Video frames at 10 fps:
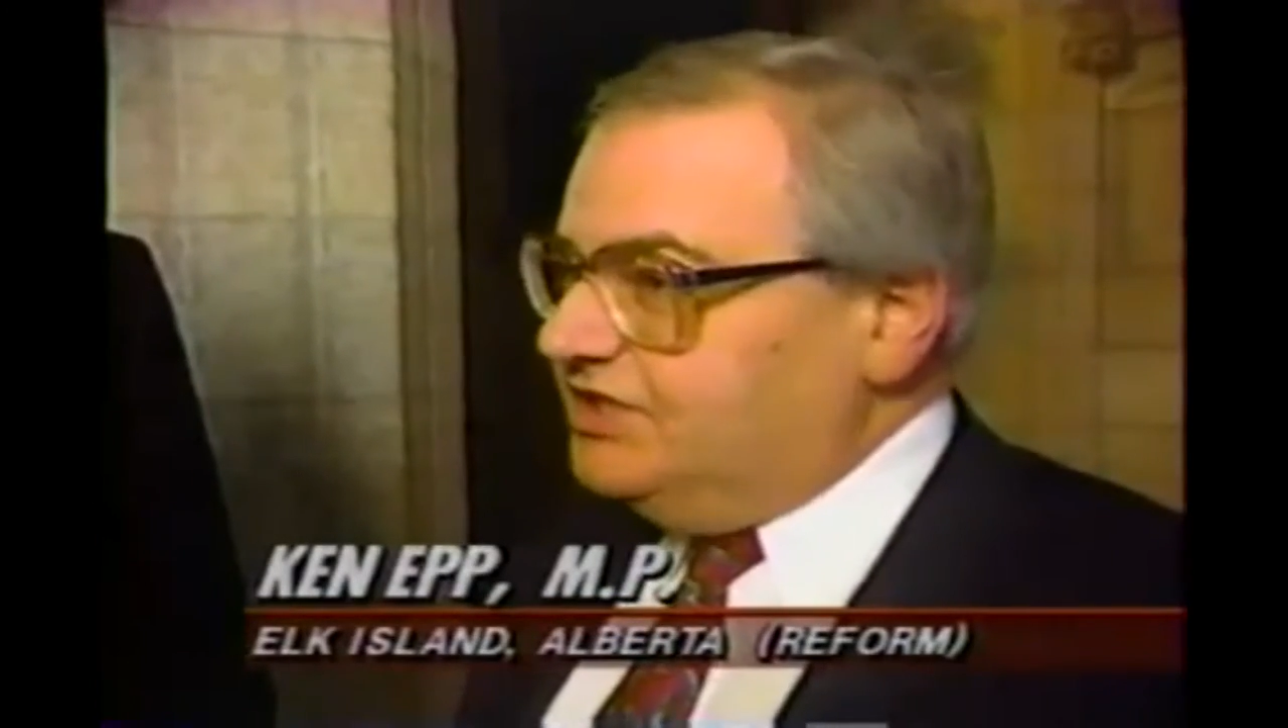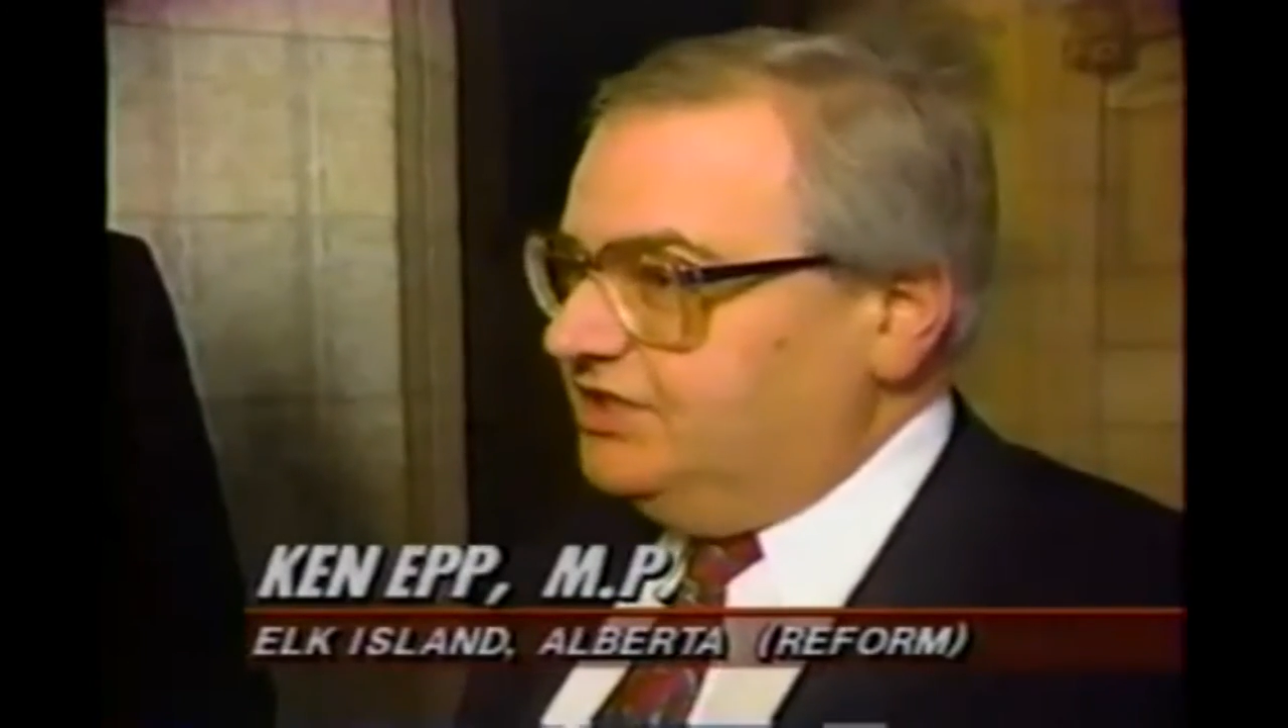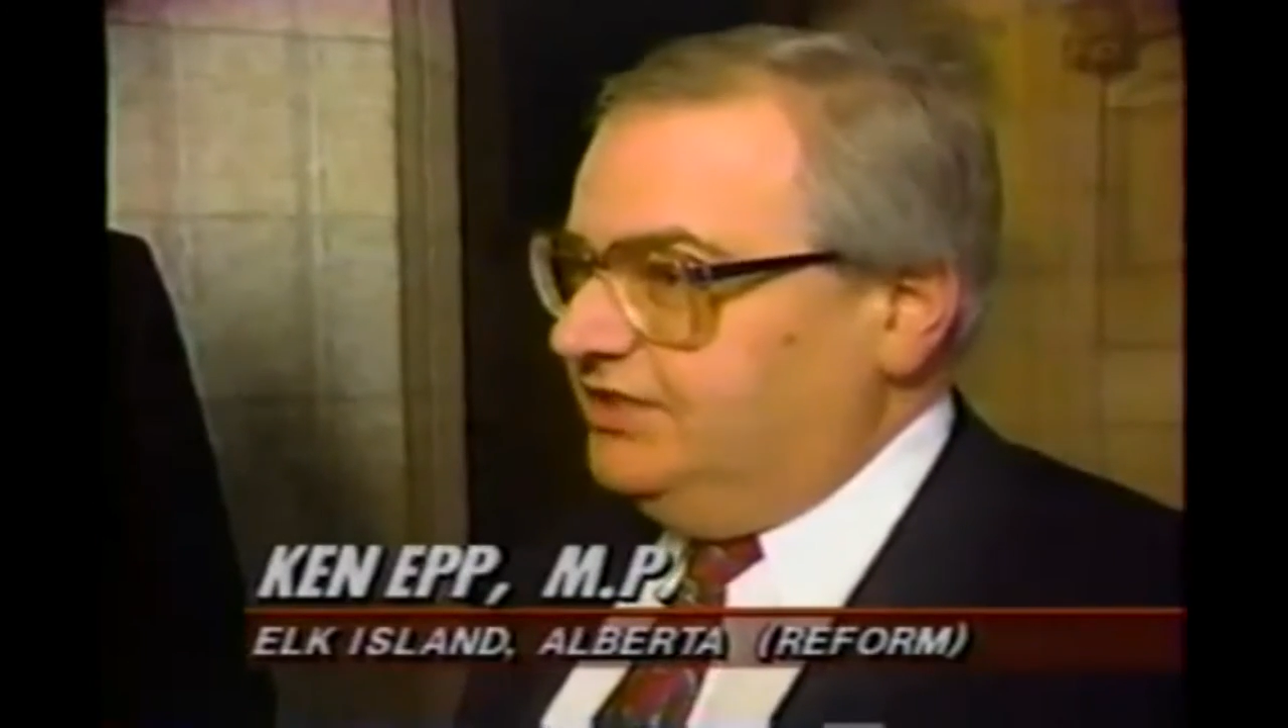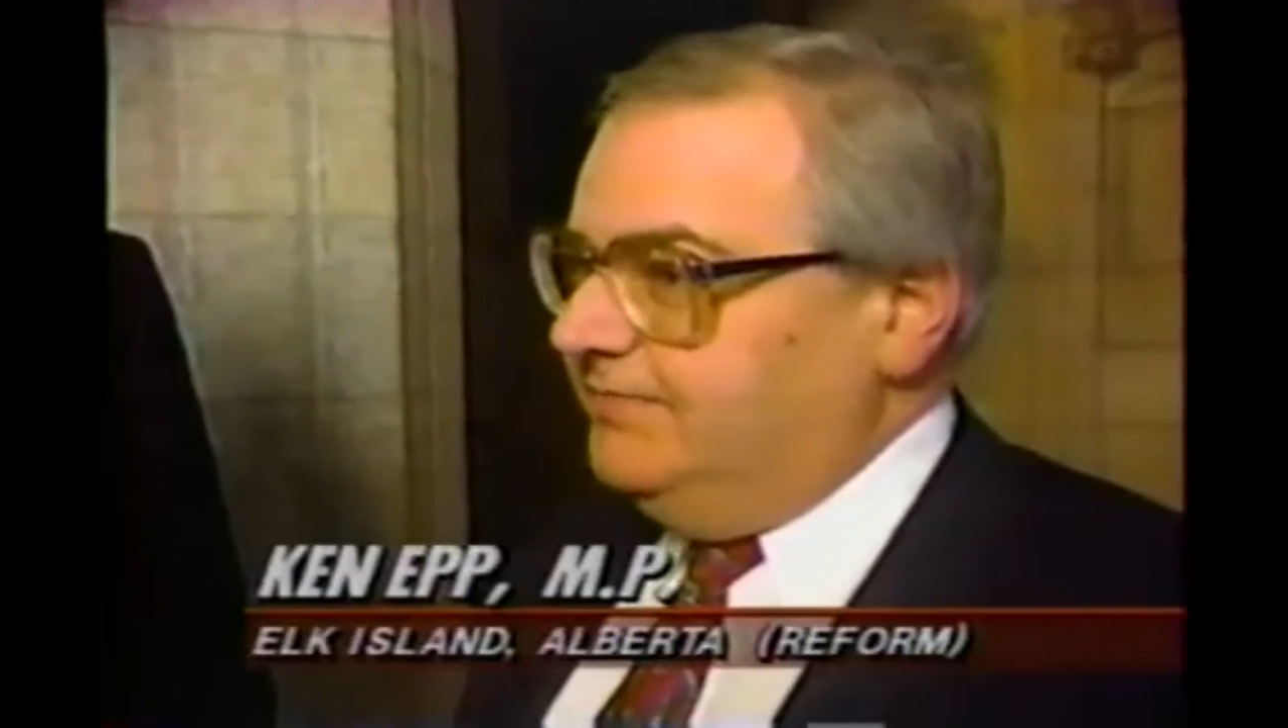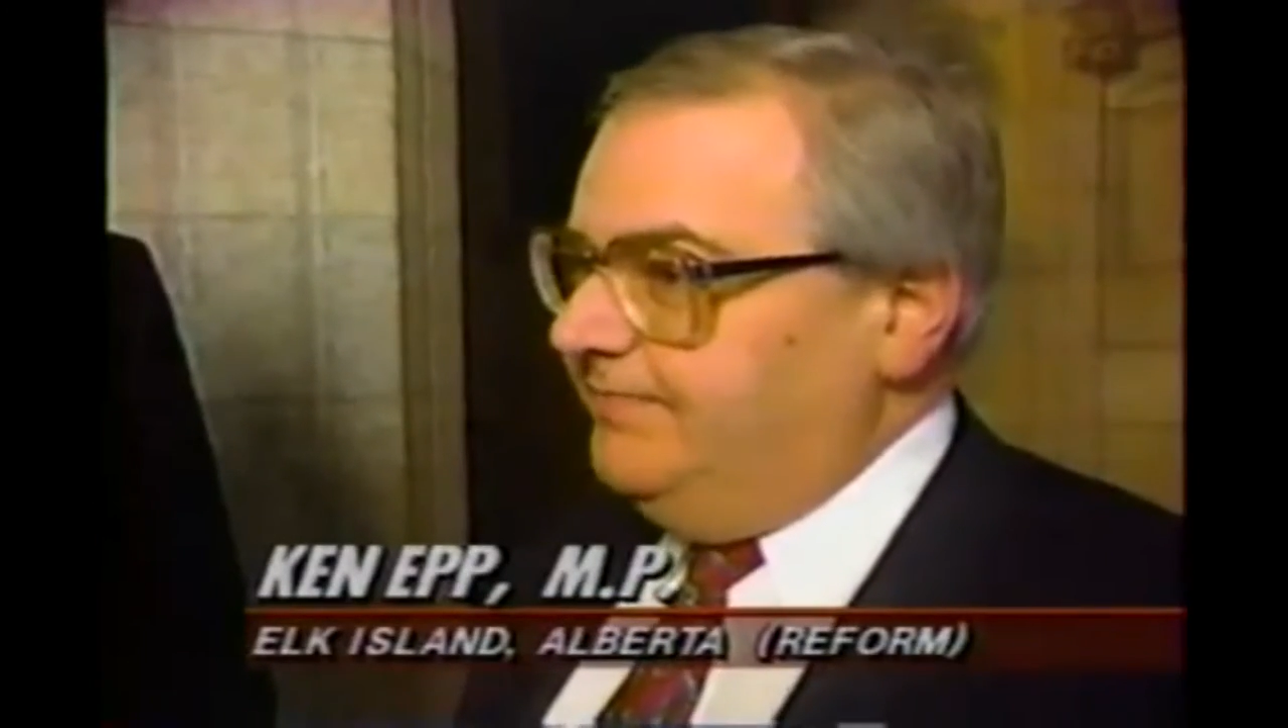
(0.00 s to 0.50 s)

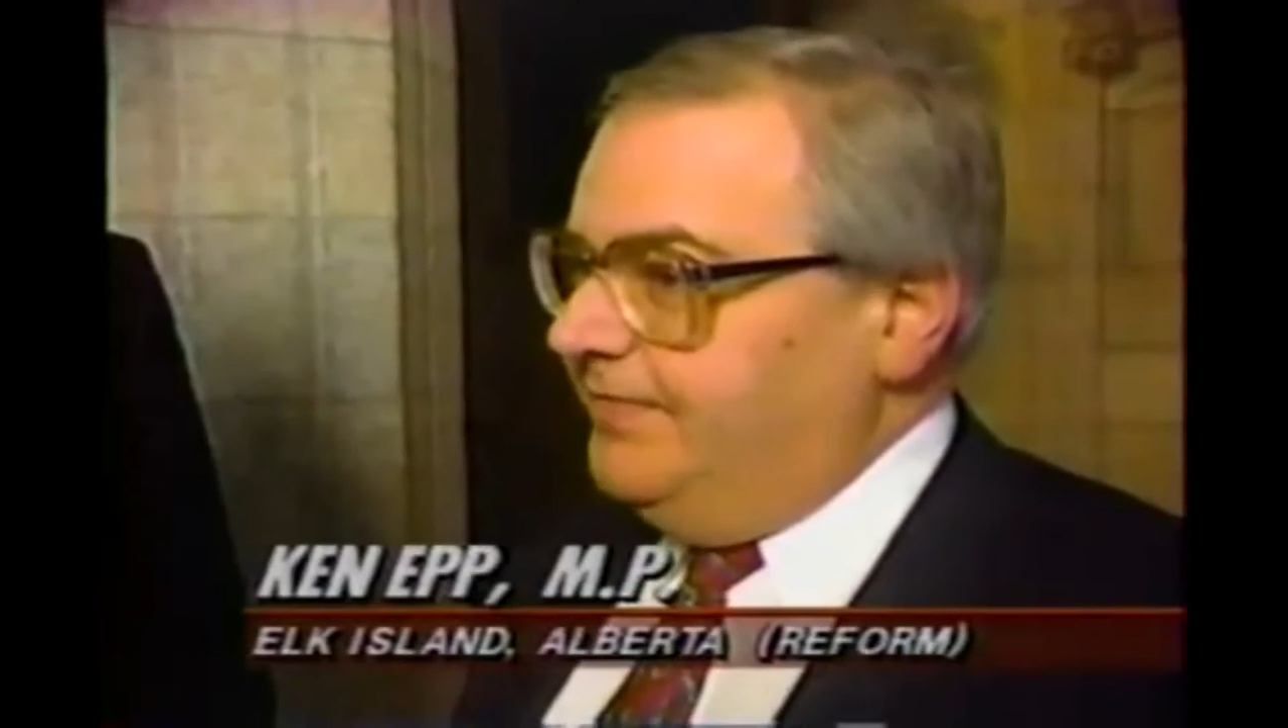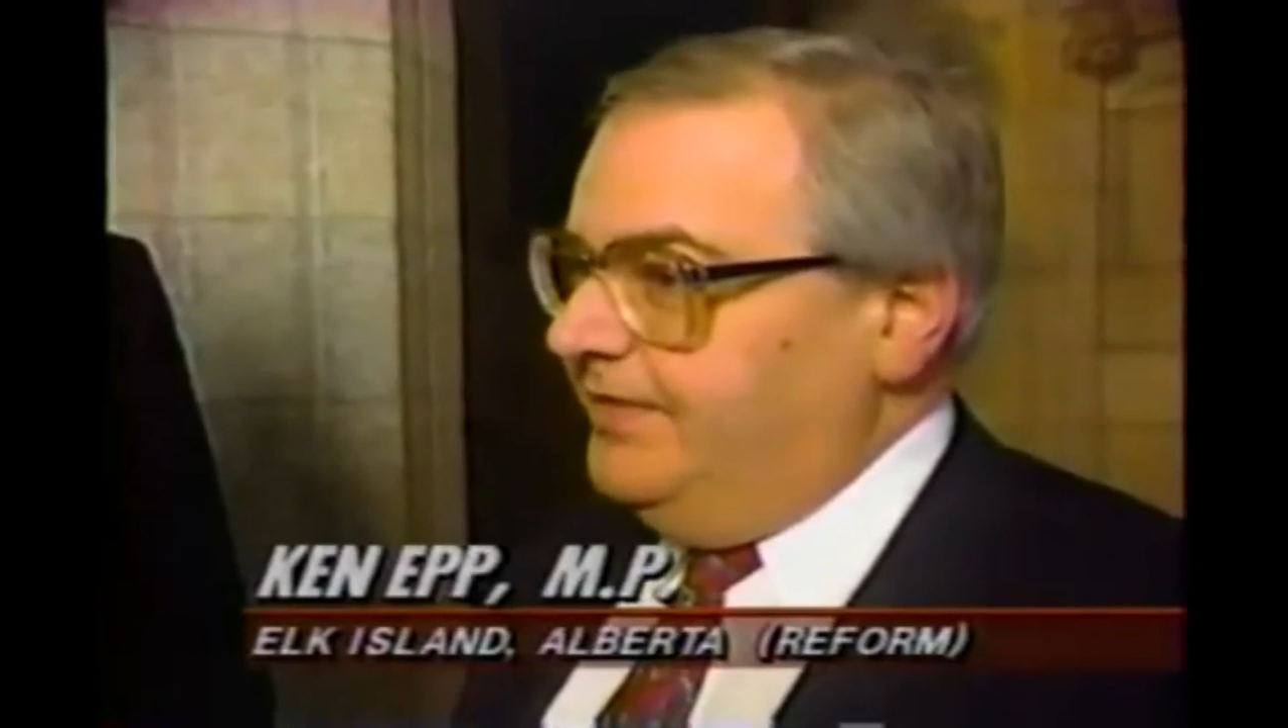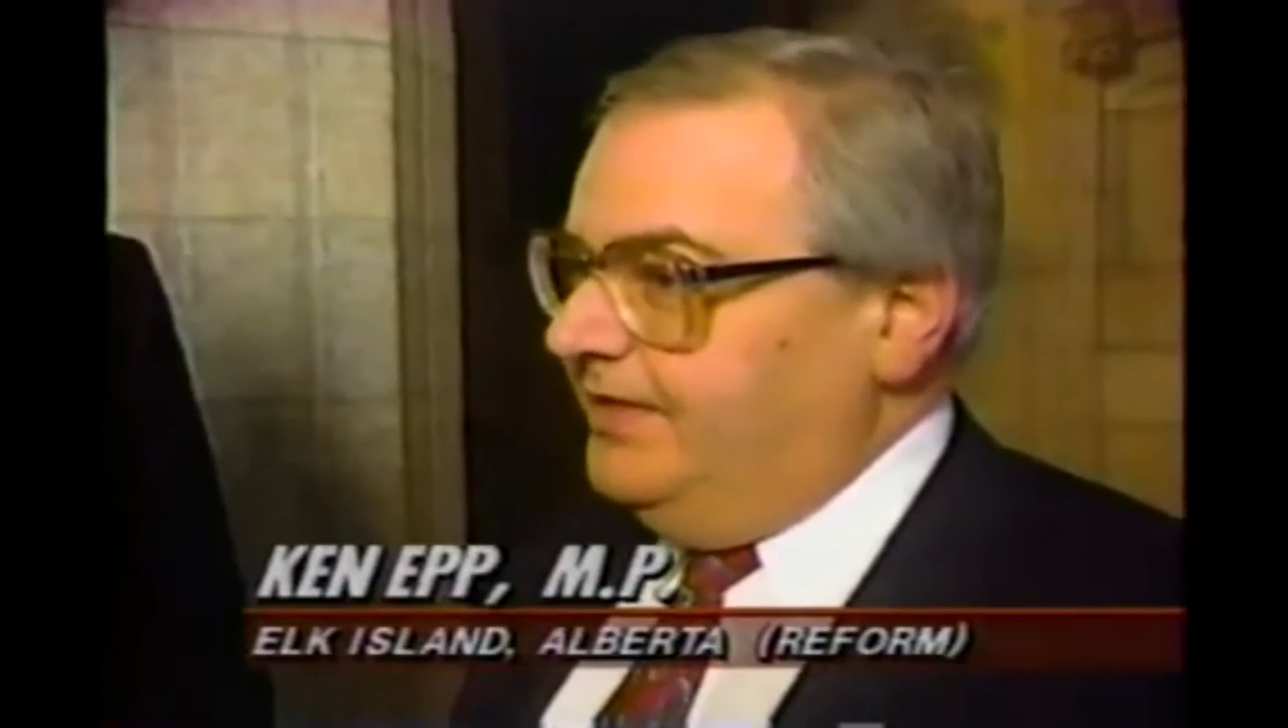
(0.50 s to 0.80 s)
rid of them.